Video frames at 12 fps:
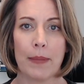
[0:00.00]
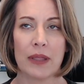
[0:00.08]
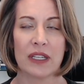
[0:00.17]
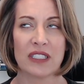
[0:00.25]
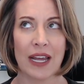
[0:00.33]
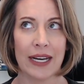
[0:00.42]

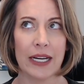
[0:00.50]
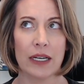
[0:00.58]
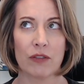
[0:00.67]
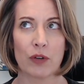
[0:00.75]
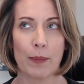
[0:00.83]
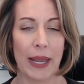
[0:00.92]
the tenant
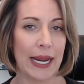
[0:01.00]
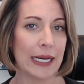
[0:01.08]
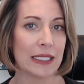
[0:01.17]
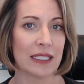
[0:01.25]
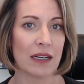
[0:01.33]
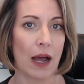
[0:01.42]
from
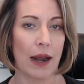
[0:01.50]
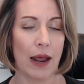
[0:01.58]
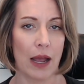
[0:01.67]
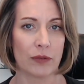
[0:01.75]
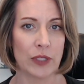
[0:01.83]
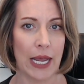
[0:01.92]
A did not
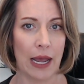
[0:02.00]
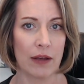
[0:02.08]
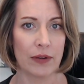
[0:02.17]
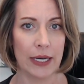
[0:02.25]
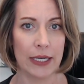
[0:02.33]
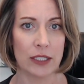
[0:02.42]
have to
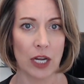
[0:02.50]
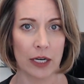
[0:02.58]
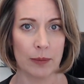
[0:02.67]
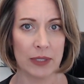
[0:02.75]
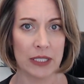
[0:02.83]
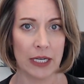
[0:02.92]
have any
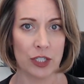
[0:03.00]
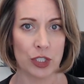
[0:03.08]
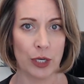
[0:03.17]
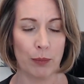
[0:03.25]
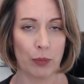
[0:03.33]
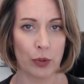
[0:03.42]

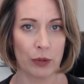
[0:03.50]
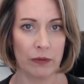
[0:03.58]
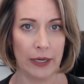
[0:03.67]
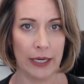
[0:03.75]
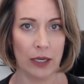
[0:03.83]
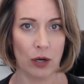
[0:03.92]
documentation
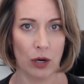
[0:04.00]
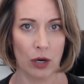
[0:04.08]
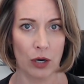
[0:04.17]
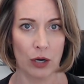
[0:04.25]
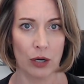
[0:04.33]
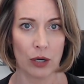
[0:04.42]
proving
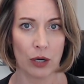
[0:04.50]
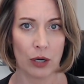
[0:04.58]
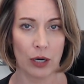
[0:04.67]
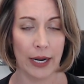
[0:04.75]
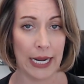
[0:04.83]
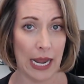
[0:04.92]
her
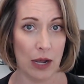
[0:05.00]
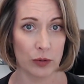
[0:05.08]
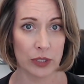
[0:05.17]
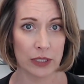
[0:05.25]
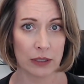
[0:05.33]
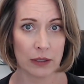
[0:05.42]

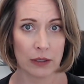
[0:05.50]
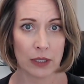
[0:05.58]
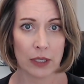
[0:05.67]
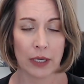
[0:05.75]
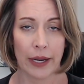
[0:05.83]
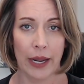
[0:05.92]
account.
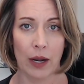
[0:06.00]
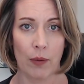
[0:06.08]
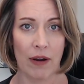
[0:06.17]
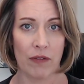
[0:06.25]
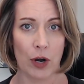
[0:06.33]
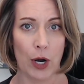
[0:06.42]

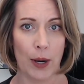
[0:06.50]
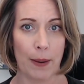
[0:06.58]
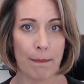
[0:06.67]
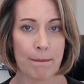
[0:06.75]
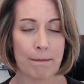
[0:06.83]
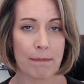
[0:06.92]

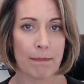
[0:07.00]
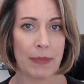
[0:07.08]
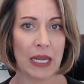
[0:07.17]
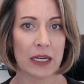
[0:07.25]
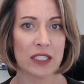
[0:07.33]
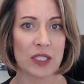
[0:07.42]
However,
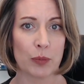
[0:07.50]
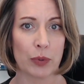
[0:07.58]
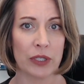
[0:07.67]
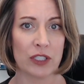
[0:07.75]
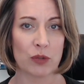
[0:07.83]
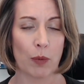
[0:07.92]
because the
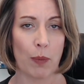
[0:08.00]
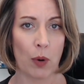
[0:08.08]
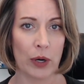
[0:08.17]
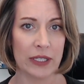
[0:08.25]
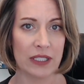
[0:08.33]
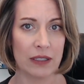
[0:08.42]
police
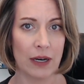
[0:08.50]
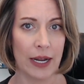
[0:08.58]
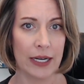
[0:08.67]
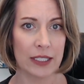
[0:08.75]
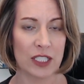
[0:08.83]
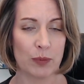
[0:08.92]
report did
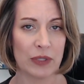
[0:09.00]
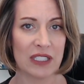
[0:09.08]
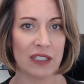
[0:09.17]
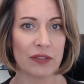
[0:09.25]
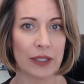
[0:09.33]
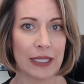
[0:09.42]
not
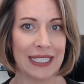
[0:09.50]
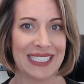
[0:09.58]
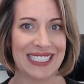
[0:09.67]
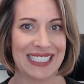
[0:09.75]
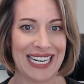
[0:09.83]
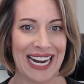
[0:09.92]
specifically
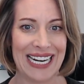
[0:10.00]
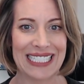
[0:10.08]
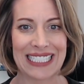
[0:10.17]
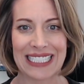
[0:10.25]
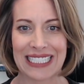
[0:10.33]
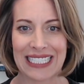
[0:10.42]

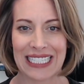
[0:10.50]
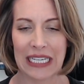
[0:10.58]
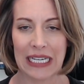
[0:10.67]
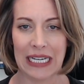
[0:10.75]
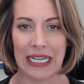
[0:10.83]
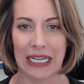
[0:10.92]
state
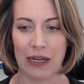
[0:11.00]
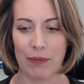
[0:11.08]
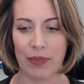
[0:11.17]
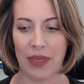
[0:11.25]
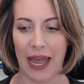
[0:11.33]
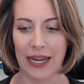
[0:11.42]

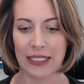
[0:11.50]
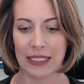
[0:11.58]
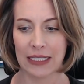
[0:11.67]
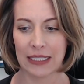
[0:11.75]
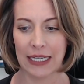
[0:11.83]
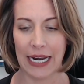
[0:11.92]
that
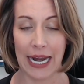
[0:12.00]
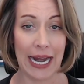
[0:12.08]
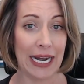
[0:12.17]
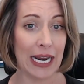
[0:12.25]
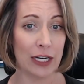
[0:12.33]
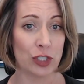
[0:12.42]

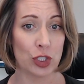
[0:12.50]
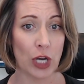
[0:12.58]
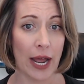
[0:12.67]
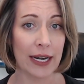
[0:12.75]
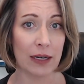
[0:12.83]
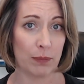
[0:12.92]
A had
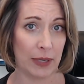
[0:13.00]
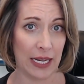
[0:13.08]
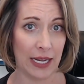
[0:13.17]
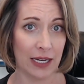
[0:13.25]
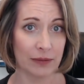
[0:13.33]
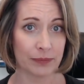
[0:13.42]
shot at
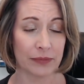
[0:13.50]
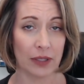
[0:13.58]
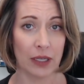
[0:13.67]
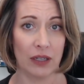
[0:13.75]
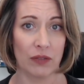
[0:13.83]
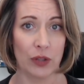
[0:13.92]
B,
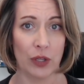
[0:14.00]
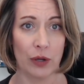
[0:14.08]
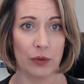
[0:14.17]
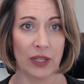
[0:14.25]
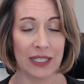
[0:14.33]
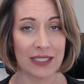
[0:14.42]
even
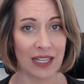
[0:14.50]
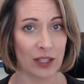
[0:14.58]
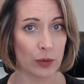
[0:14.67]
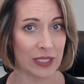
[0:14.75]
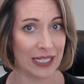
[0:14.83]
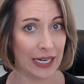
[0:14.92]
though they said
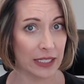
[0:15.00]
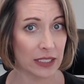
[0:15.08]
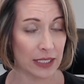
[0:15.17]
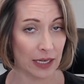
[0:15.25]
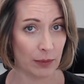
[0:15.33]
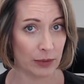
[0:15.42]
there was an
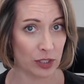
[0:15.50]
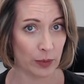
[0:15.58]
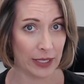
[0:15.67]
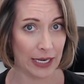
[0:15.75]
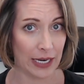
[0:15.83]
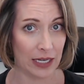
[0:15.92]
incident
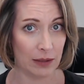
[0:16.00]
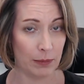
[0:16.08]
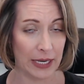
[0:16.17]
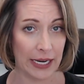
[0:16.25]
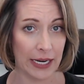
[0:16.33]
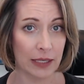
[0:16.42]
between A and
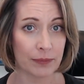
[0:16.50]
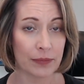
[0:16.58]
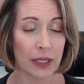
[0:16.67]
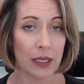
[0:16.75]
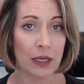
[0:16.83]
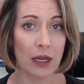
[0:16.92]
B,
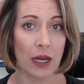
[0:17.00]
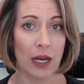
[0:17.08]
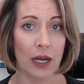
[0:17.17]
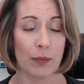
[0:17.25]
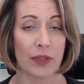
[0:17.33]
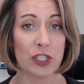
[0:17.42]

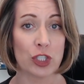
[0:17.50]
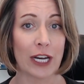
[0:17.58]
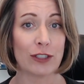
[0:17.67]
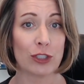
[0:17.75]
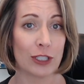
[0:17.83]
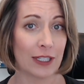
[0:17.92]
the
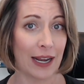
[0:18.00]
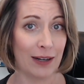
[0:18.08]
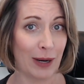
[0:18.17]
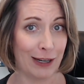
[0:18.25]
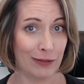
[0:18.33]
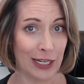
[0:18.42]
judge denied
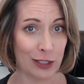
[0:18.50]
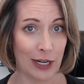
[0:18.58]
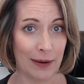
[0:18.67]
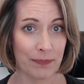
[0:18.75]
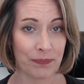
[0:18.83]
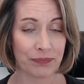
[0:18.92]
my
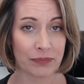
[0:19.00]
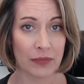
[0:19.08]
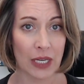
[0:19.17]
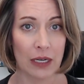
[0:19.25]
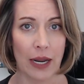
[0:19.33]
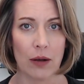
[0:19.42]
eviction.
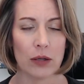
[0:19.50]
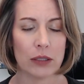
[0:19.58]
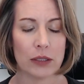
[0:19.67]
Now,